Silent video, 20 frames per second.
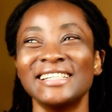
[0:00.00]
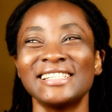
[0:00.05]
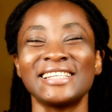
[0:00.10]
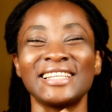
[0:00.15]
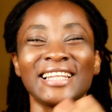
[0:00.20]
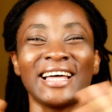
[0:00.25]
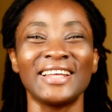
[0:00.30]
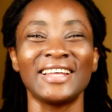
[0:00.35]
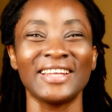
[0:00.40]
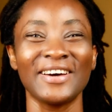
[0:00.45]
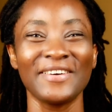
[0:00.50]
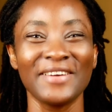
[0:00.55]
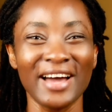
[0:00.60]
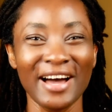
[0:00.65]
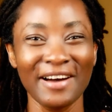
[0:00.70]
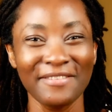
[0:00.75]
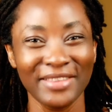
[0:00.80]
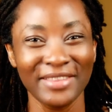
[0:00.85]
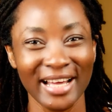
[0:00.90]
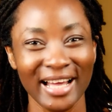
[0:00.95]
So now that you
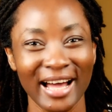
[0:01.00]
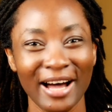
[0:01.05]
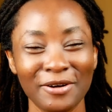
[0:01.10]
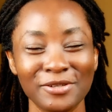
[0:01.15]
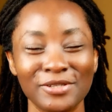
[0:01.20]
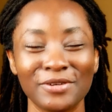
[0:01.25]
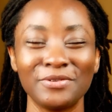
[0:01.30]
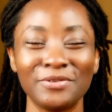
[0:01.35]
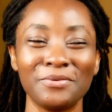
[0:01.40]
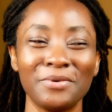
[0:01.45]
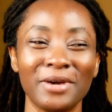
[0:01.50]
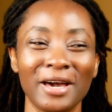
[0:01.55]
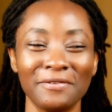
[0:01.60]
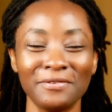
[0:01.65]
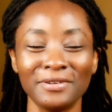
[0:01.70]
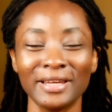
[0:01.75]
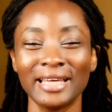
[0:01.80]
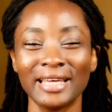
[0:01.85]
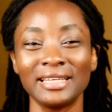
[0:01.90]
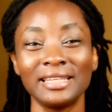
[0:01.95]
have that out of the way, I
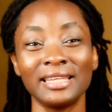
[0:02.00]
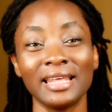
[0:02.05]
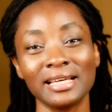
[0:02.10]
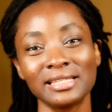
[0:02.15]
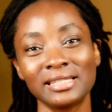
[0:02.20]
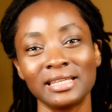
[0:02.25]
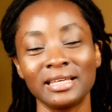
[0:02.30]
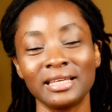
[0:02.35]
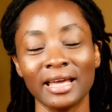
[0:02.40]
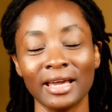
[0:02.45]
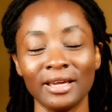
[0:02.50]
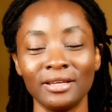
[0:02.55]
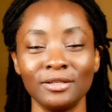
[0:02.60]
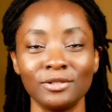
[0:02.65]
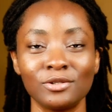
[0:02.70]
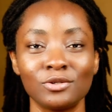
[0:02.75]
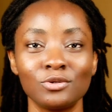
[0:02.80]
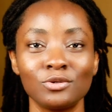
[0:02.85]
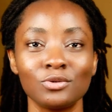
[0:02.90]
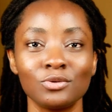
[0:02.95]
feel like the next thing that you
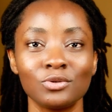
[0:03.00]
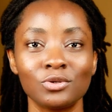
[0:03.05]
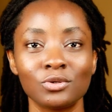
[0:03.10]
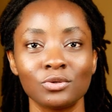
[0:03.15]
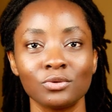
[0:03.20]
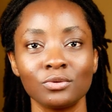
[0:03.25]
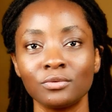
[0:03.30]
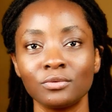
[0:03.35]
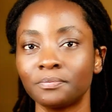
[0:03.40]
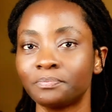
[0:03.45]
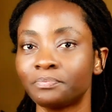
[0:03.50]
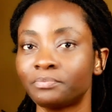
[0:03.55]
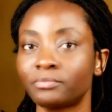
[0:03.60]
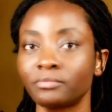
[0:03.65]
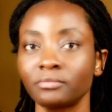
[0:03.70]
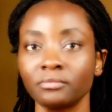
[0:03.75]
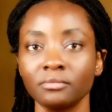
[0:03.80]
need to do to